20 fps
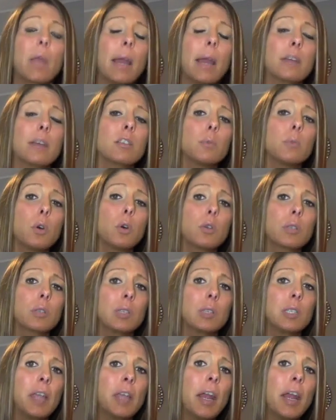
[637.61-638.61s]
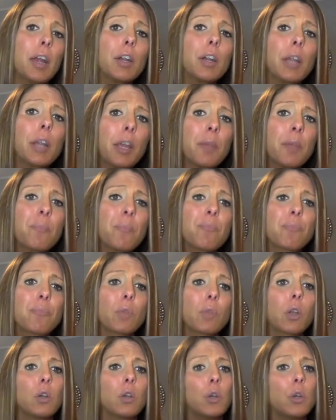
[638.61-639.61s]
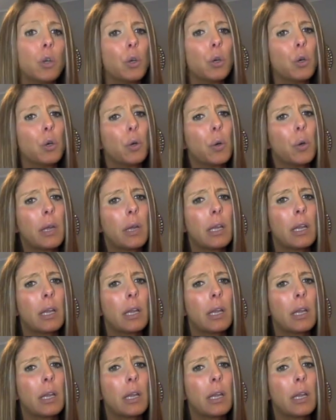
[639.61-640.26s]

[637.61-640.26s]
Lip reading: as opposed to Terry, who